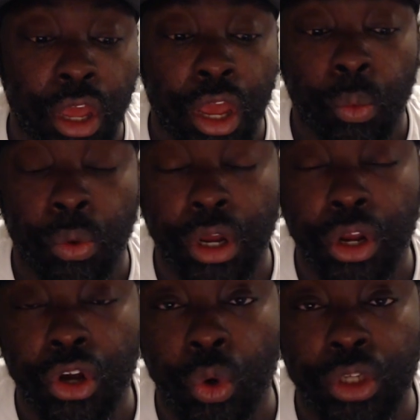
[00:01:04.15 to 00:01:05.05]
we're gonna
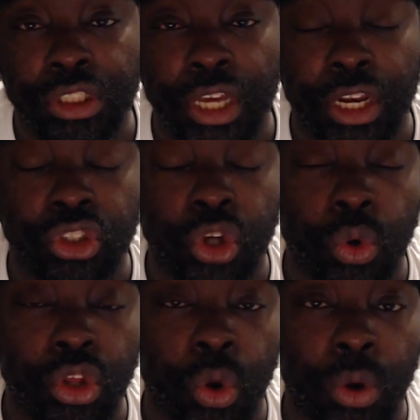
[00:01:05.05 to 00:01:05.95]
go to San
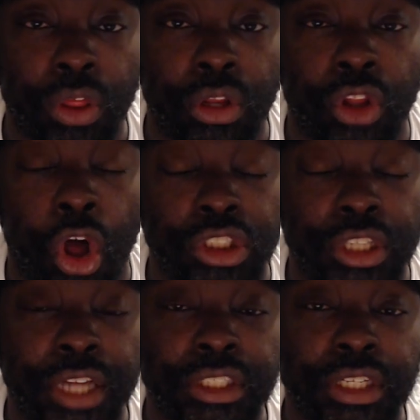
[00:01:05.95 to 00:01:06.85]
Antonio where the Los
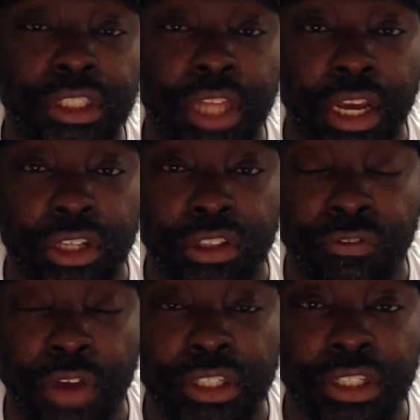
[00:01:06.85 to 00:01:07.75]
Angeles Lakers are
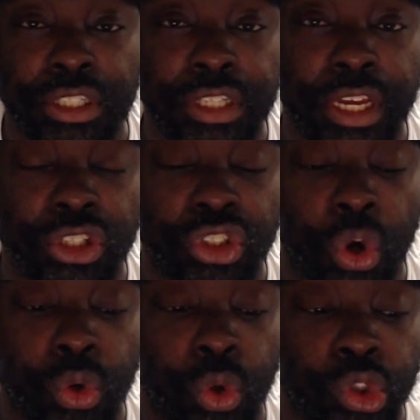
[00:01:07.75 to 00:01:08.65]
facing the San
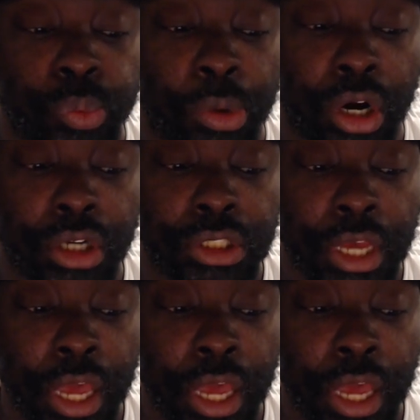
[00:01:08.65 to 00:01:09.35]
Antonio Spurs,